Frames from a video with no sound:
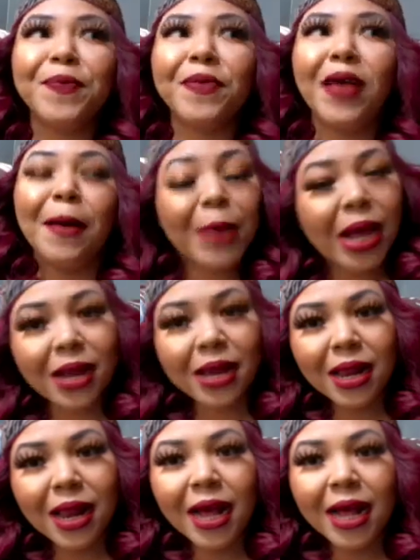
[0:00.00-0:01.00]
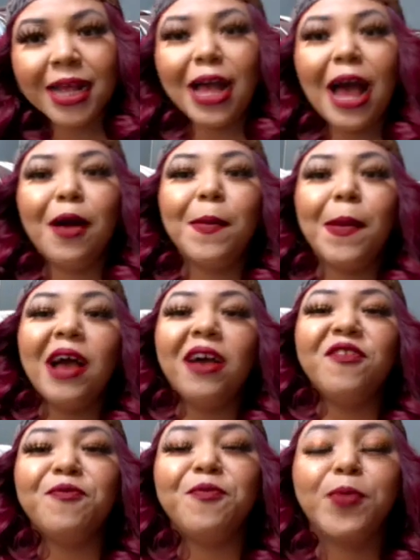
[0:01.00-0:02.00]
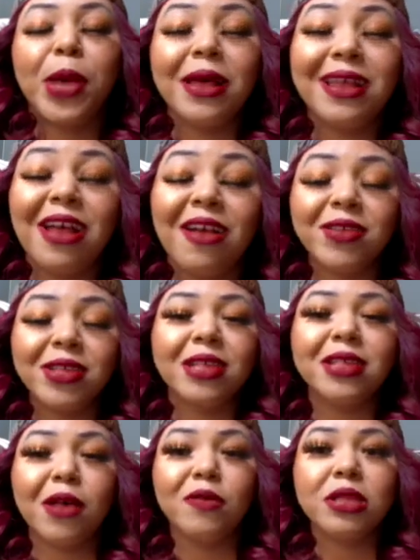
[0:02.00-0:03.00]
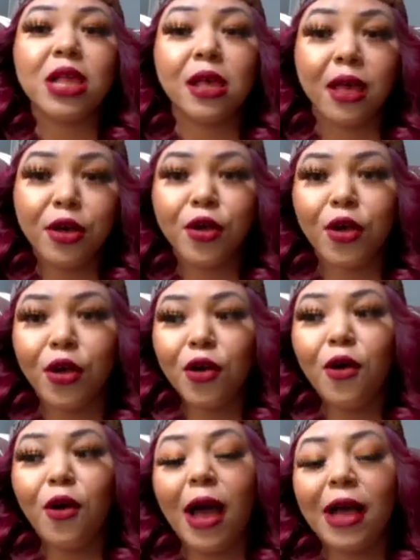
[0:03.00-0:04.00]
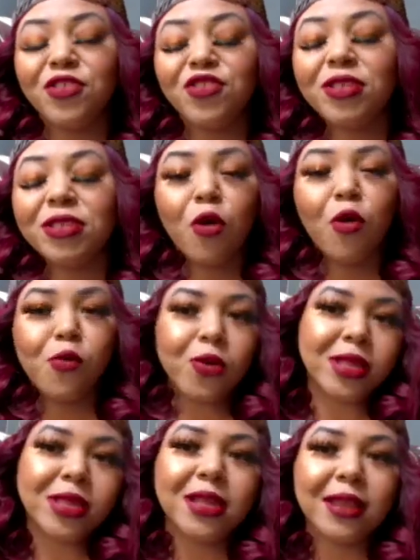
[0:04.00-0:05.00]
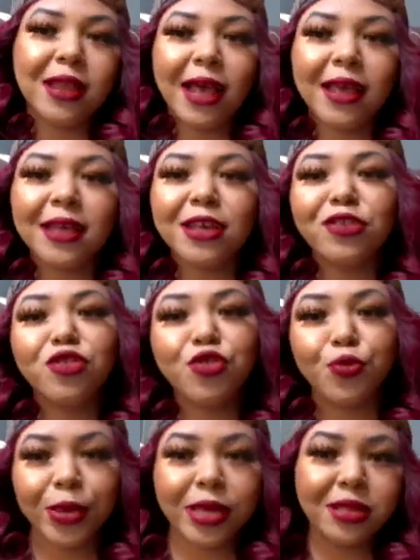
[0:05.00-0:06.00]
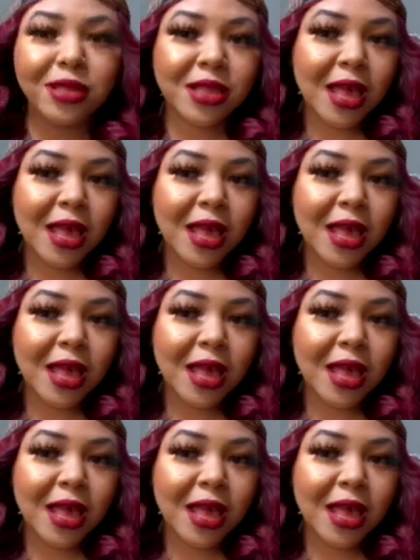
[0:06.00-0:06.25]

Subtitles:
I'm not gonna lie, I've ever since I was a young girl, I just always like sweets.